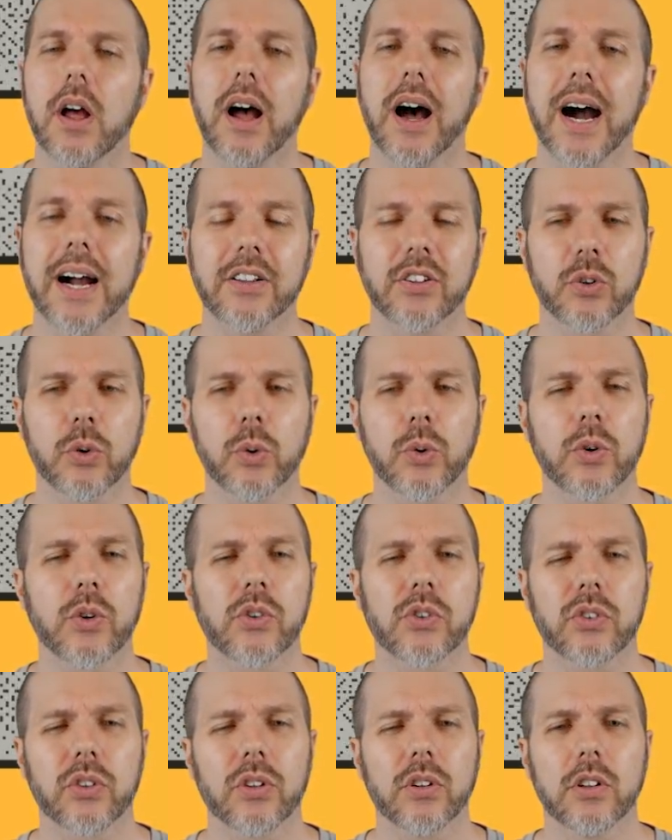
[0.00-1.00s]
high
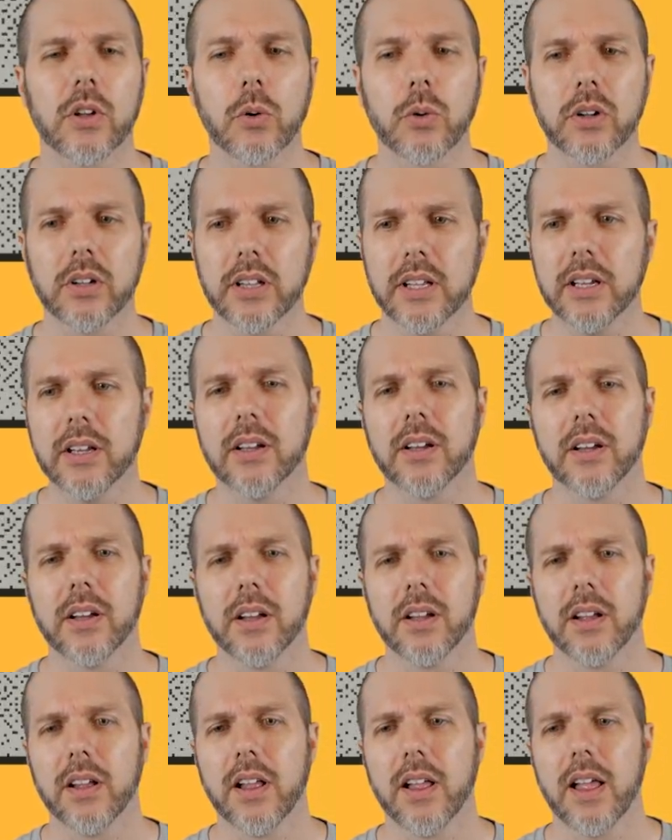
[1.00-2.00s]
scores locally.
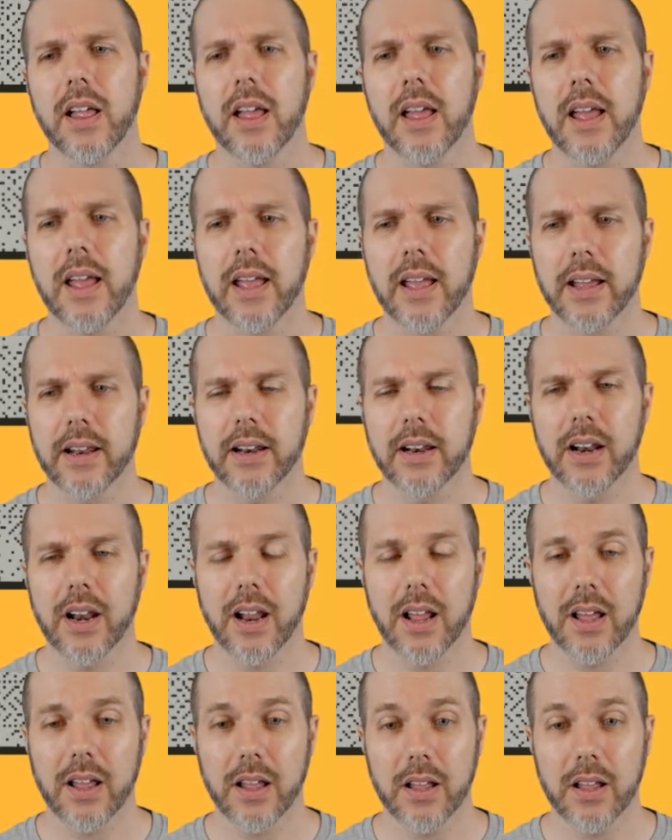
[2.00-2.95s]
And